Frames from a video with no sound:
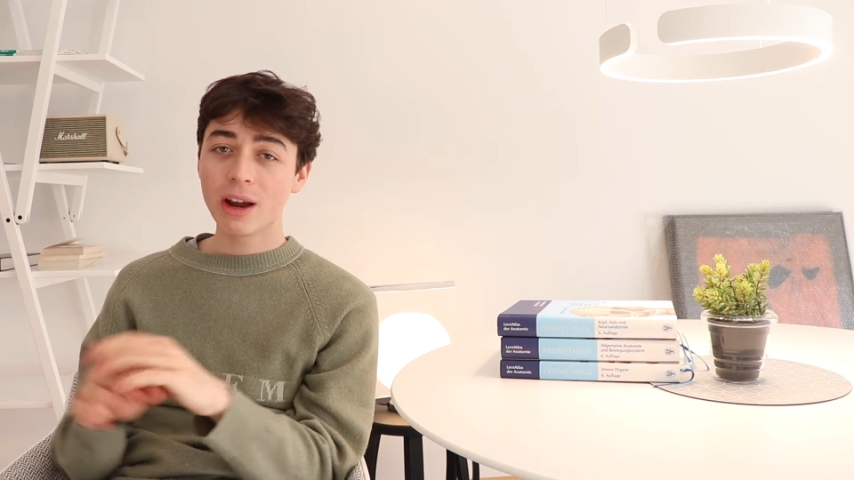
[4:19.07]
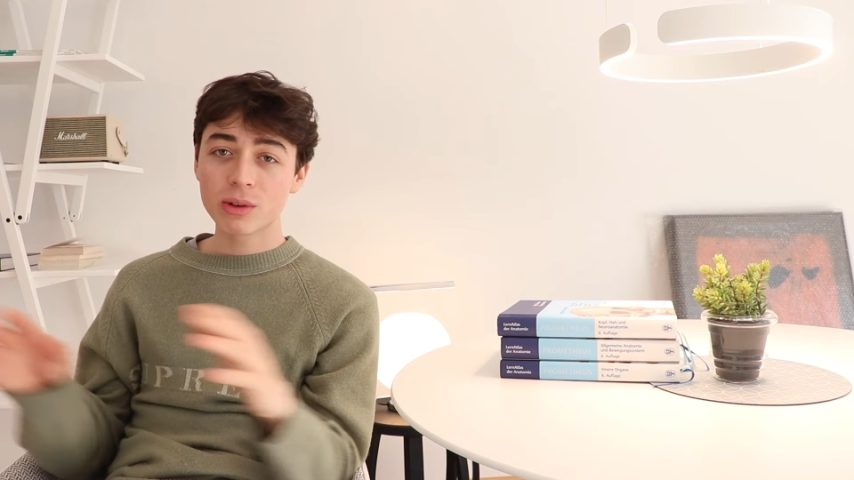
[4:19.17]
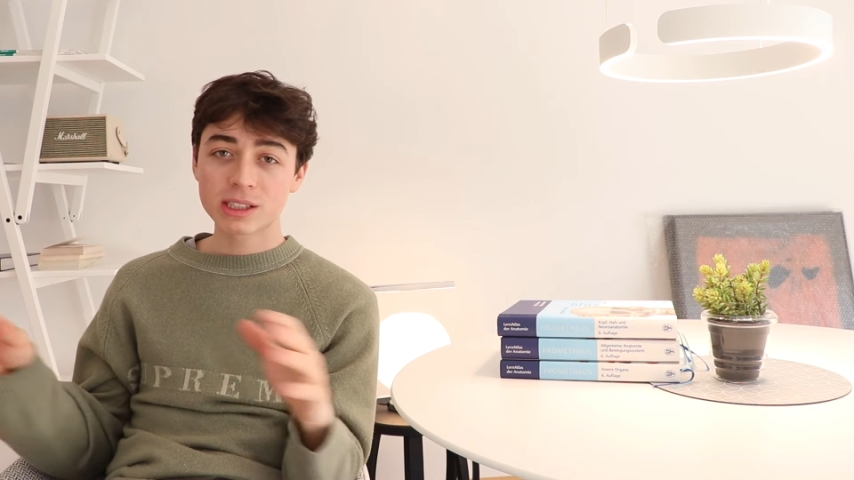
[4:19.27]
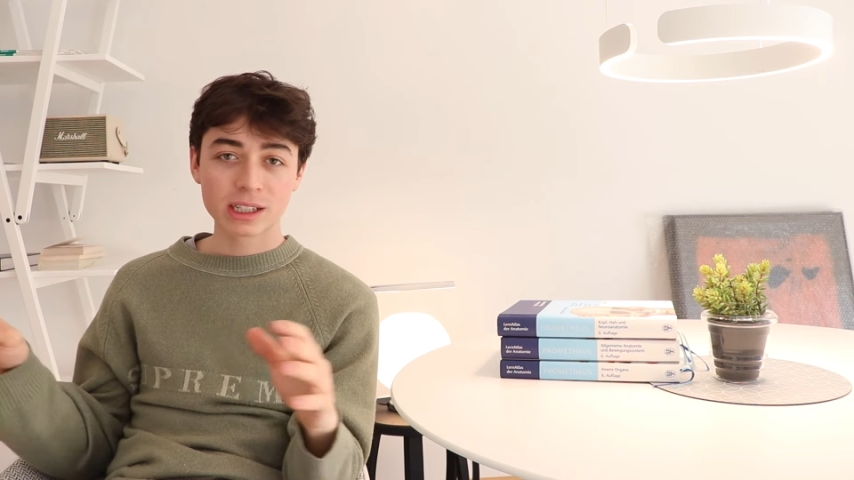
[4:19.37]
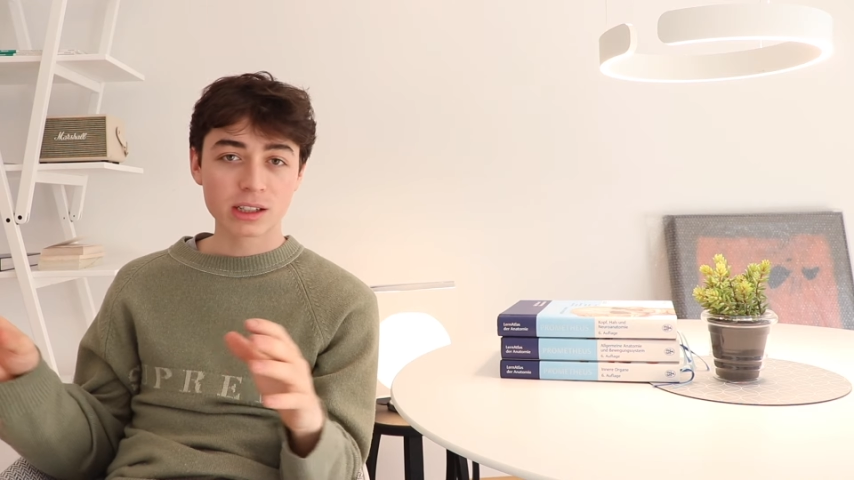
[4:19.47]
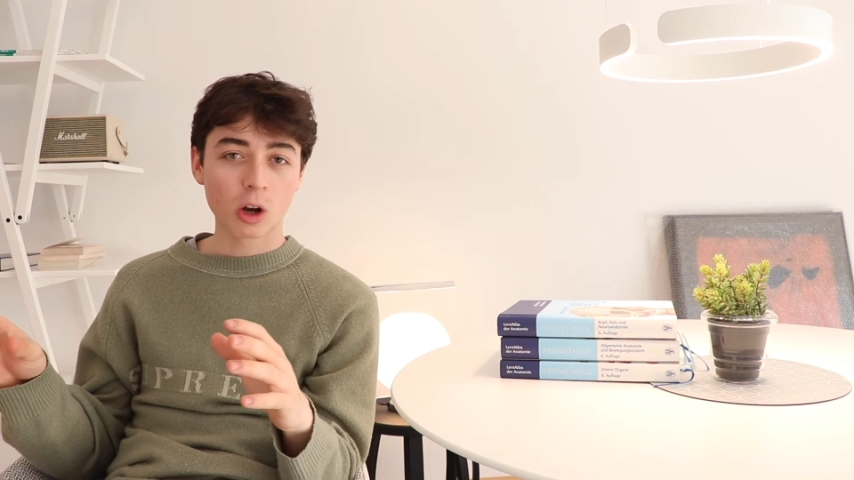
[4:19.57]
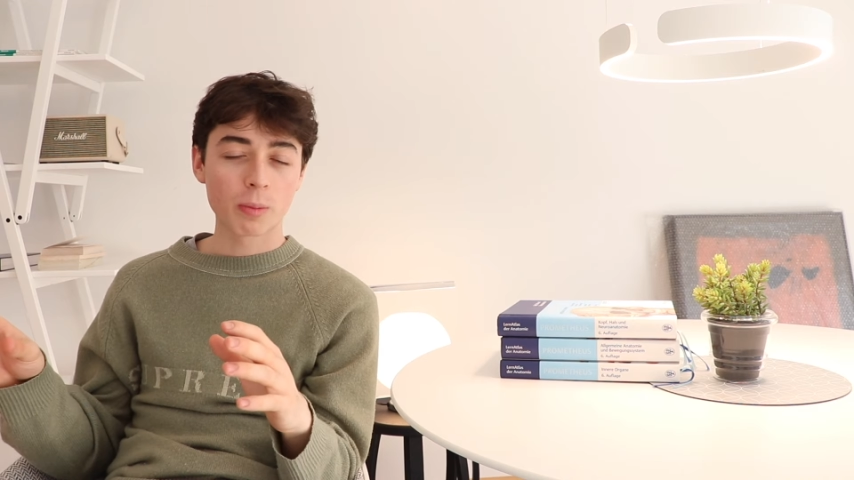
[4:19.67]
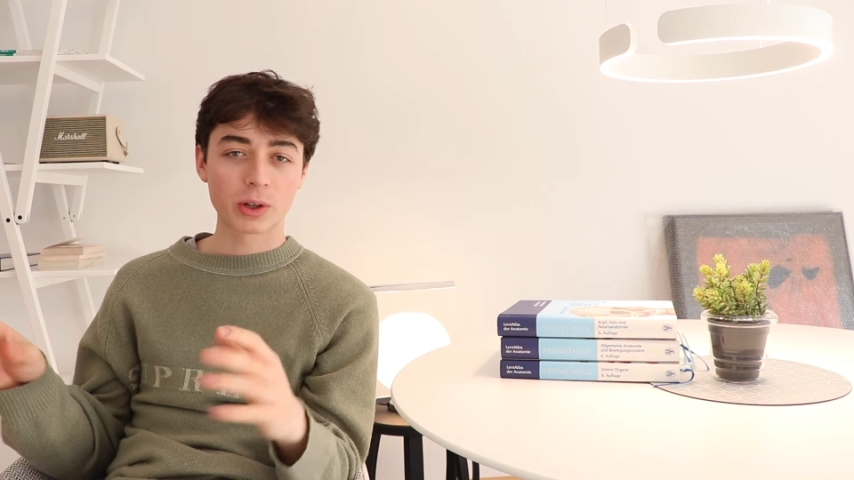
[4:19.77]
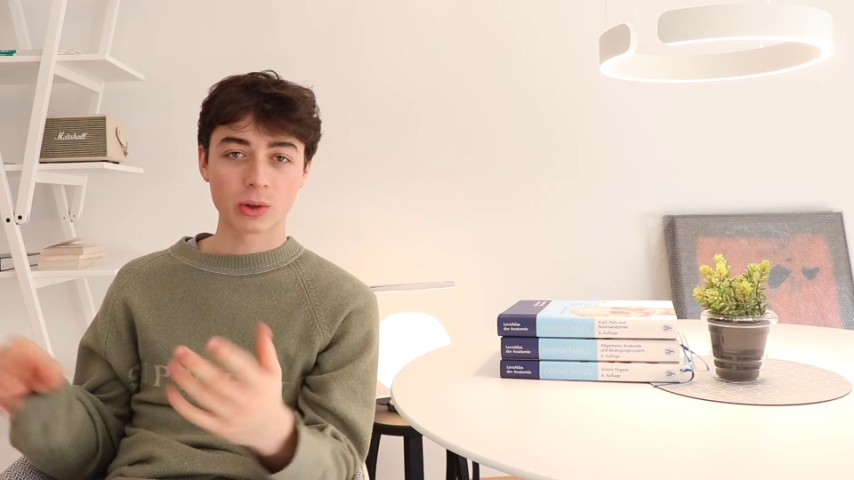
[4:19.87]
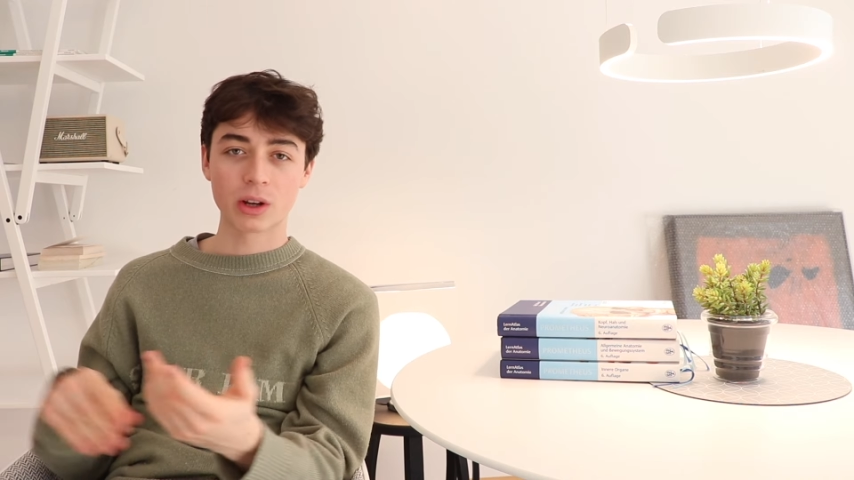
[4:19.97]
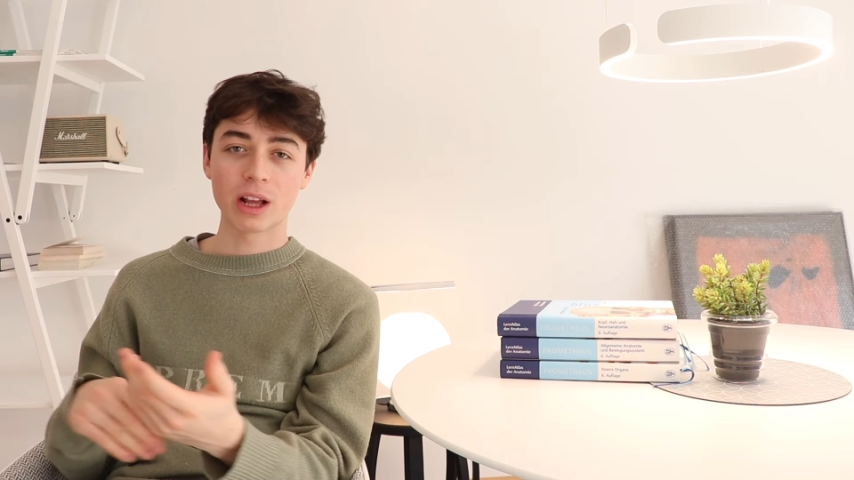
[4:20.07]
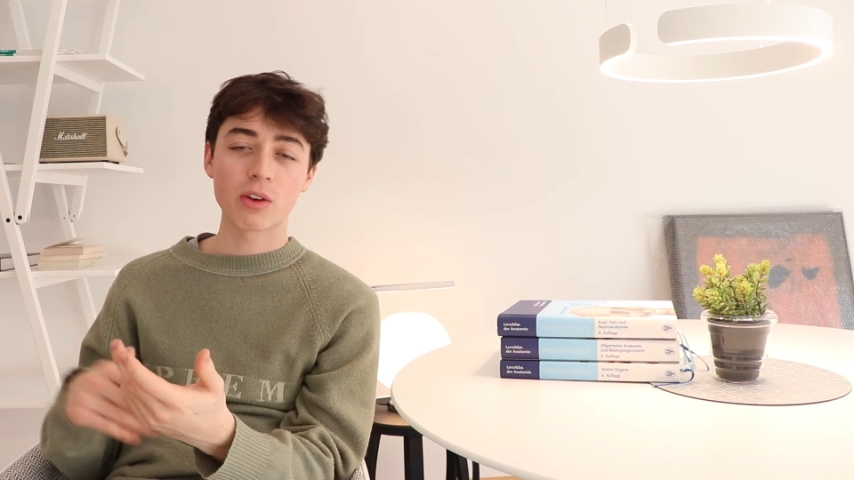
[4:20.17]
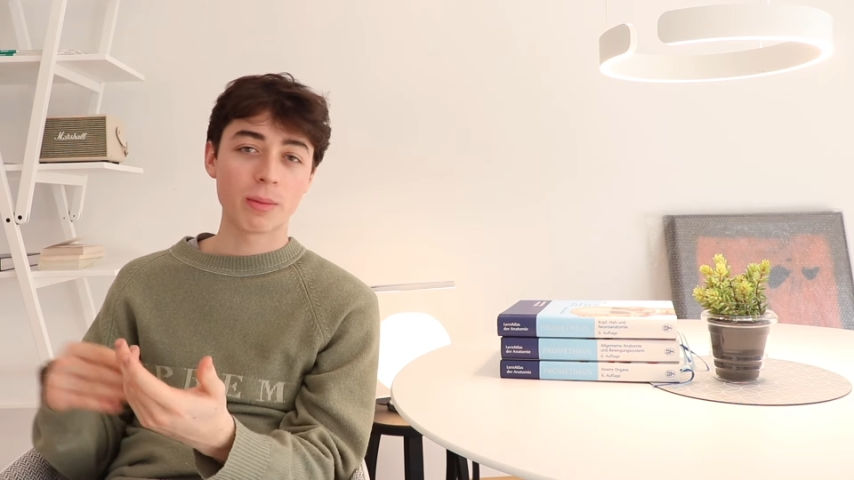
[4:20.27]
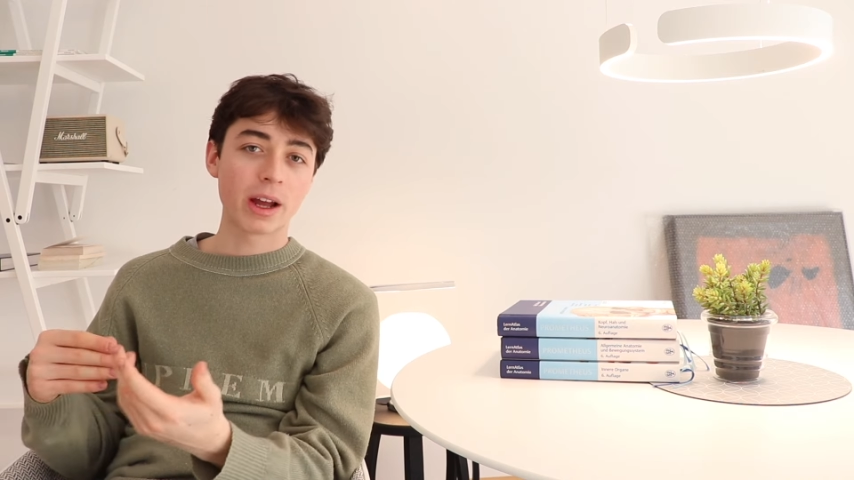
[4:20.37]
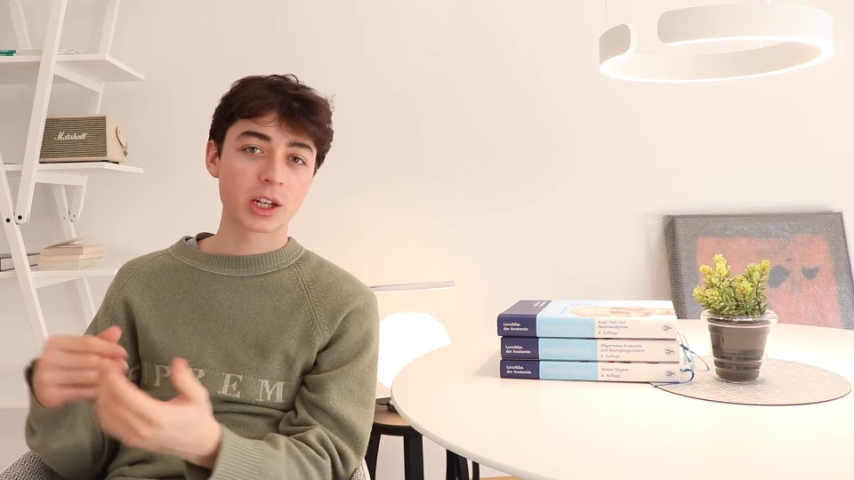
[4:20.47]
every single topic you could
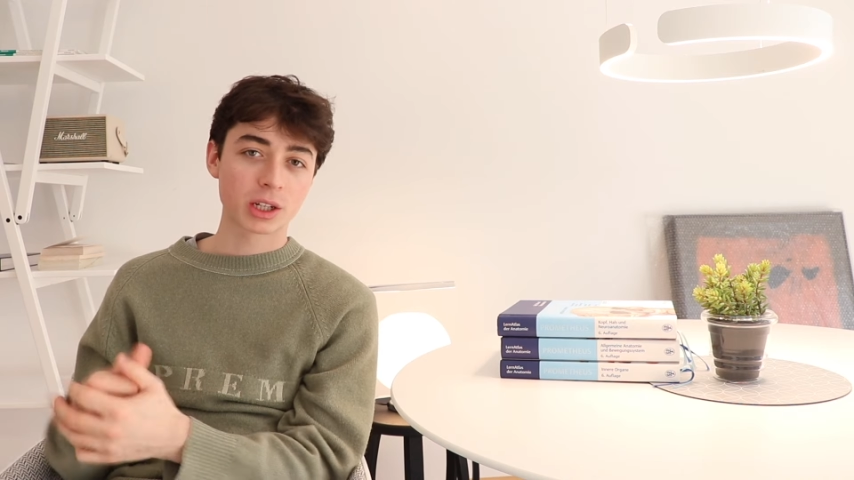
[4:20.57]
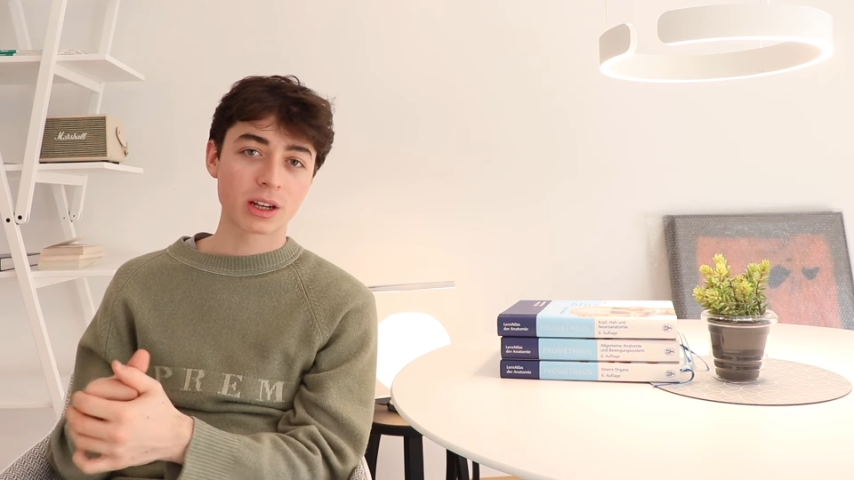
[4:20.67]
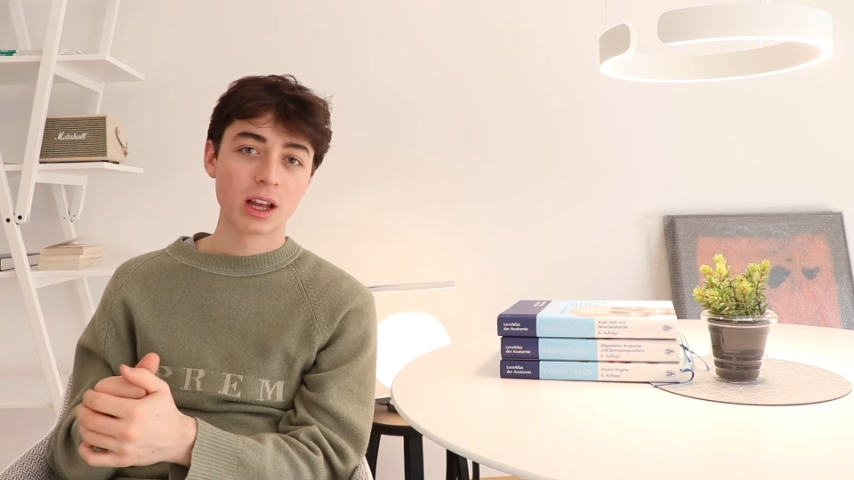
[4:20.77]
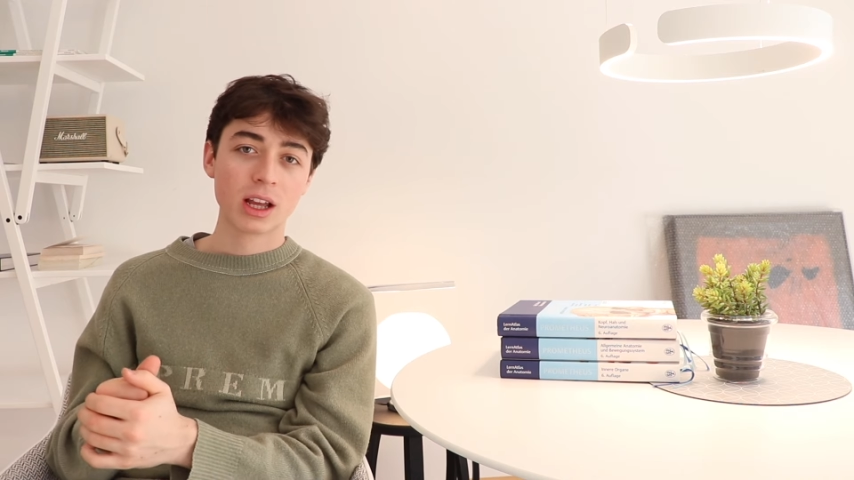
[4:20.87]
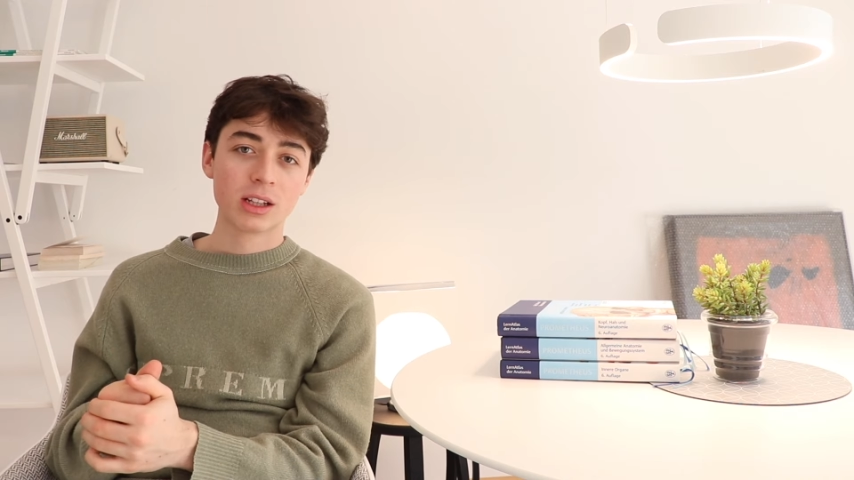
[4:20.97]
ever imagine.